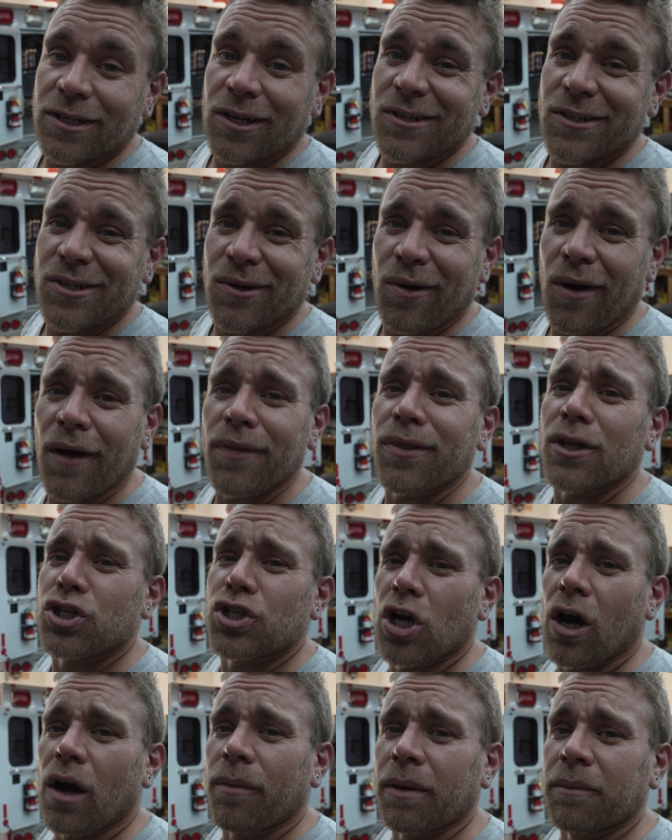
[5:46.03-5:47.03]
also on the
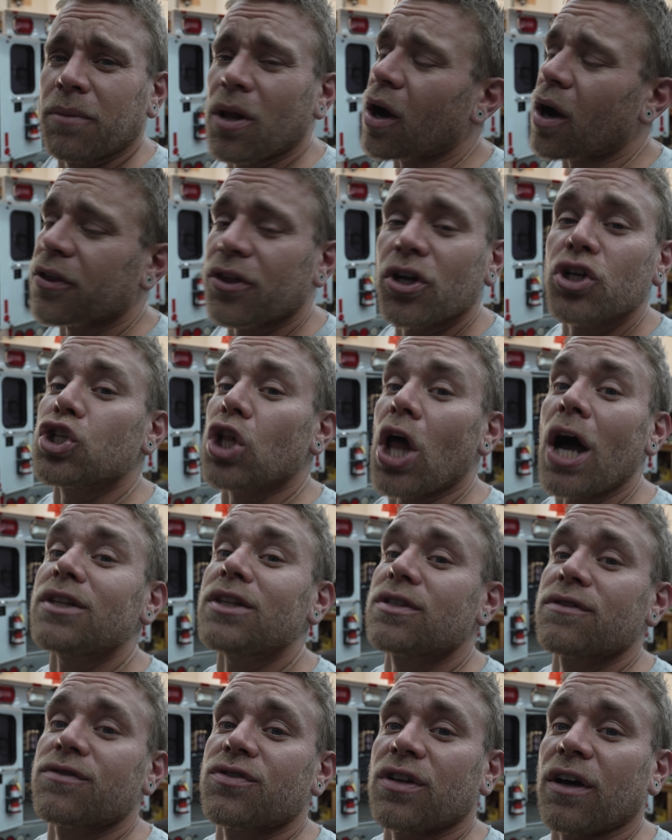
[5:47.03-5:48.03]
chopping block. There's
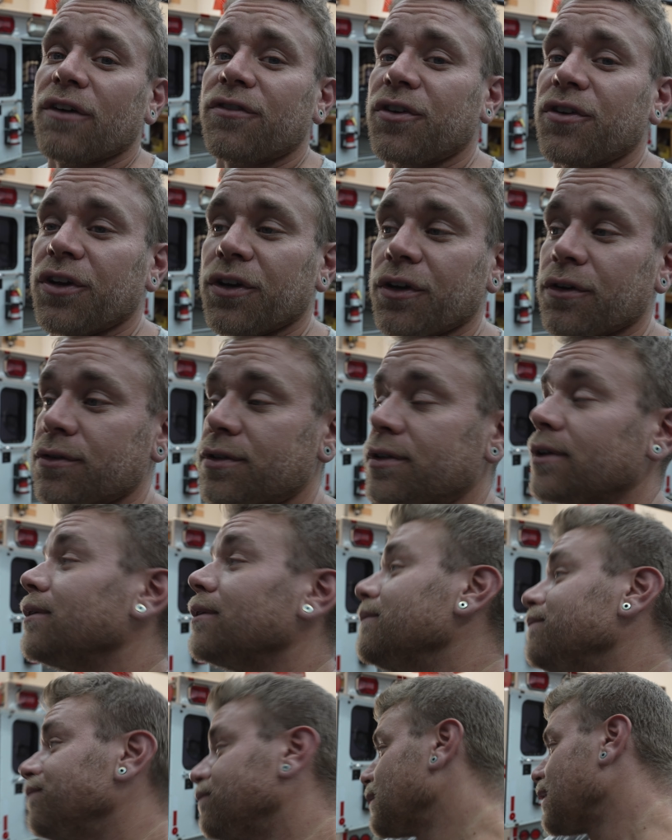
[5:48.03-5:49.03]
lots of stuff to do.
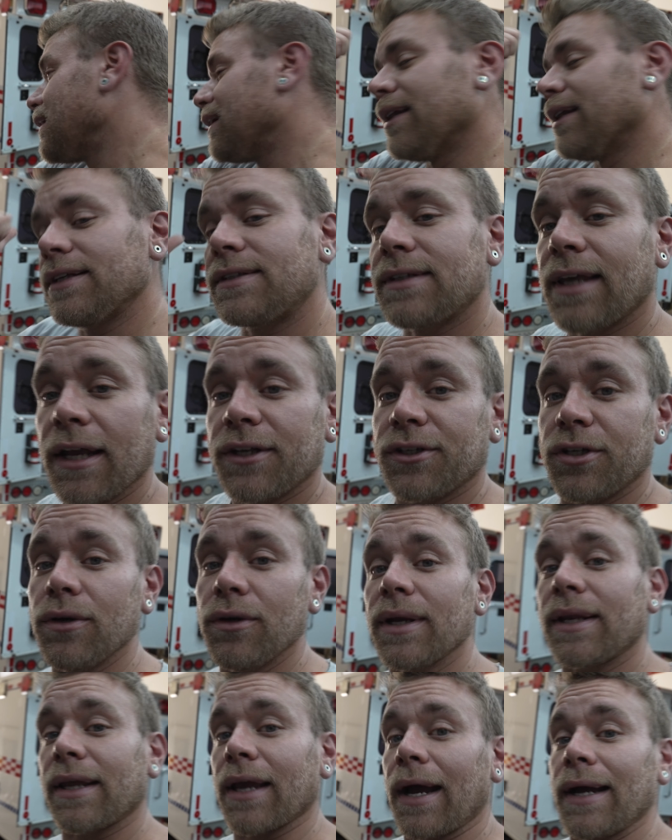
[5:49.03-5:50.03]
So let's get to
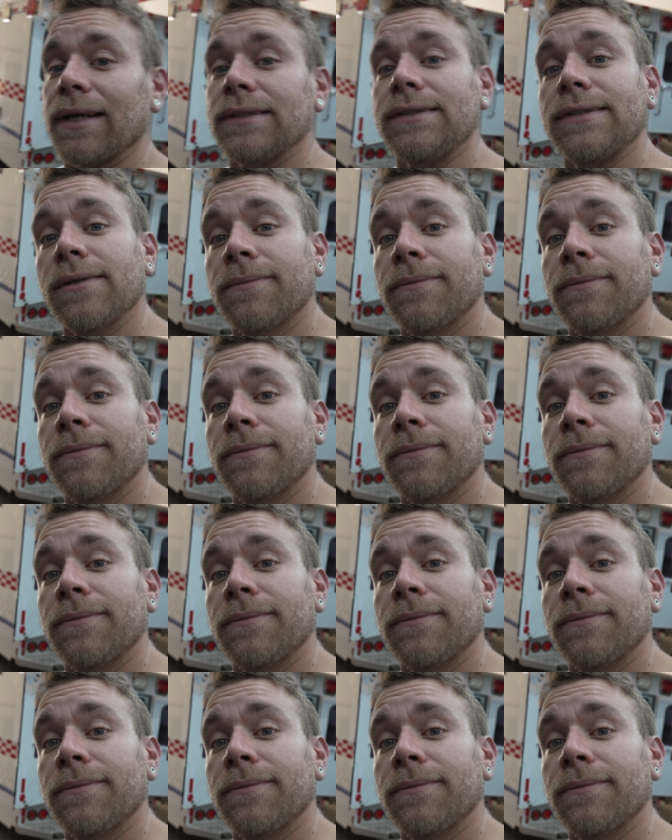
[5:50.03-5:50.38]
it, guys.